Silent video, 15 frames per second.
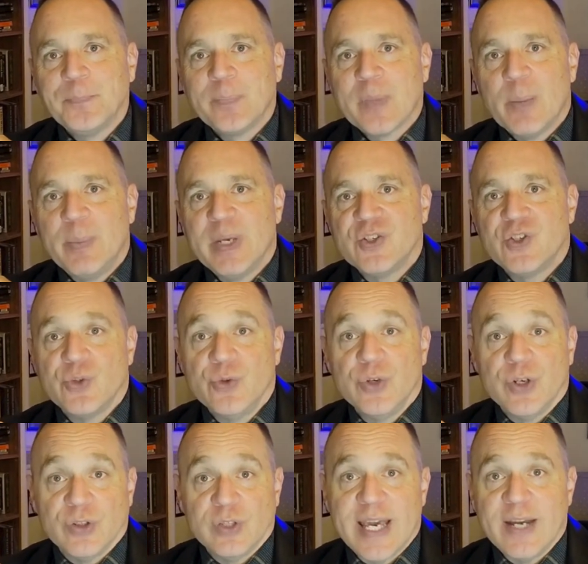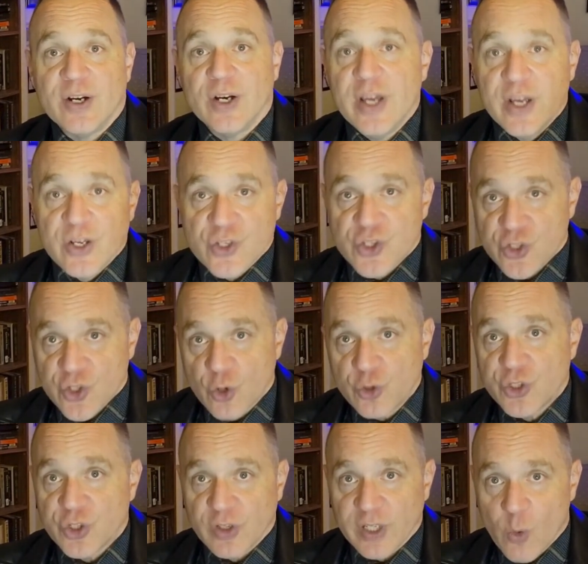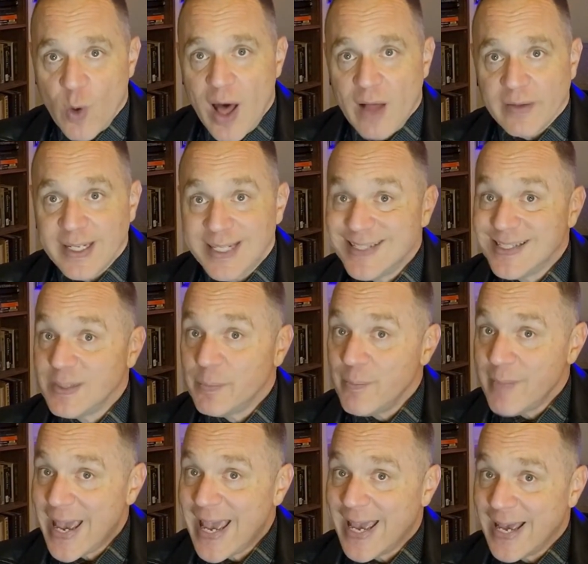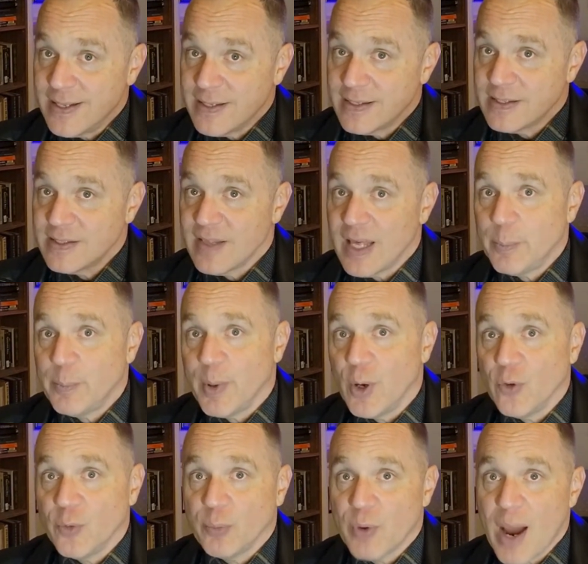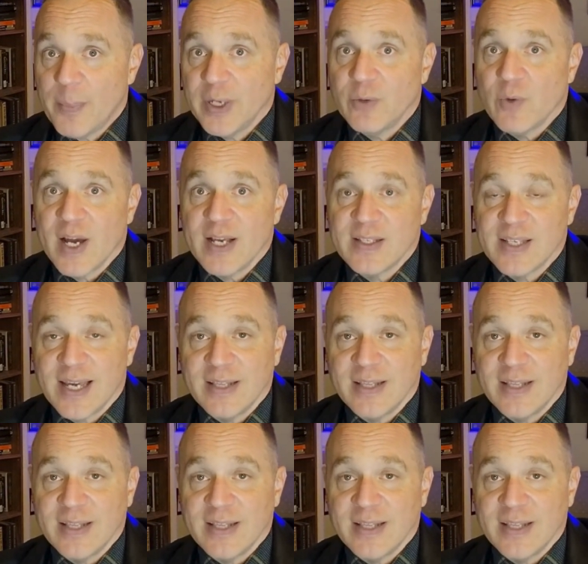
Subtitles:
Because sooner or later, social equality demands that both property rights and